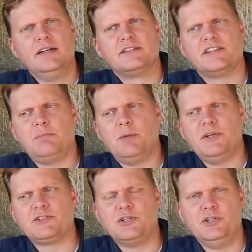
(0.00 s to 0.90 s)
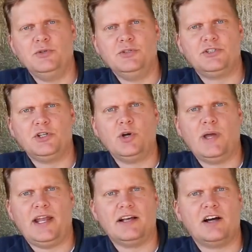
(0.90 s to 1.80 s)
Supplements are used to go
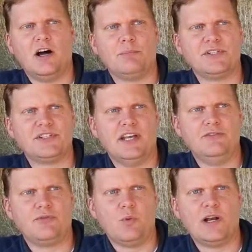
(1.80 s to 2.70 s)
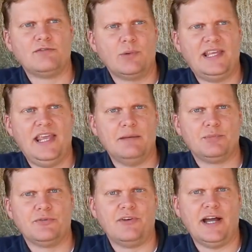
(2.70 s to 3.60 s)
ahead and compensate for whatever we
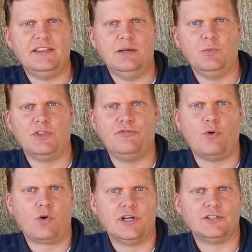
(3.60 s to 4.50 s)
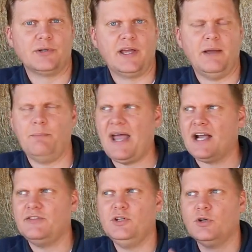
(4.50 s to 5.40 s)
can't provide them with forage, okay?
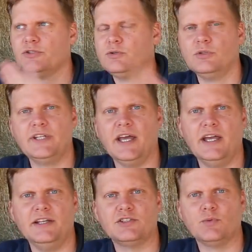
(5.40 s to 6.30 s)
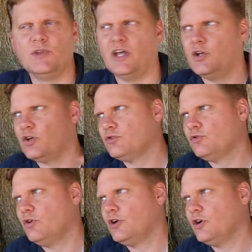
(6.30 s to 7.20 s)
Back in the old school days, when they
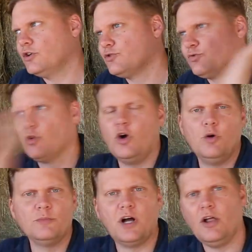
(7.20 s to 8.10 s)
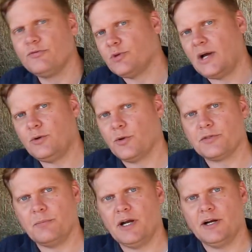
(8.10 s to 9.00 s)
herds roamed all throughout
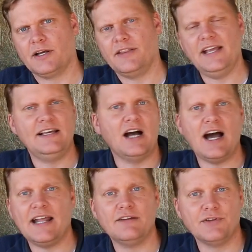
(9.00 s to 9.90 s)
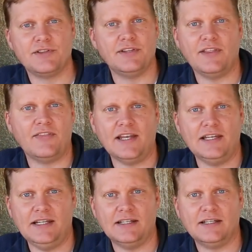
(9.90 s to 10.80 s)
North America, they got everything that they
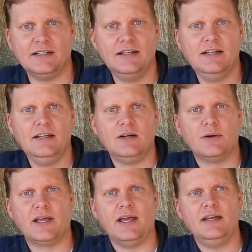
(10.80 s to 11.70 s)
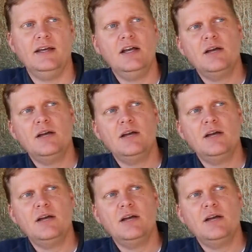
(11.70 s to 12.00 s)
needed, okay?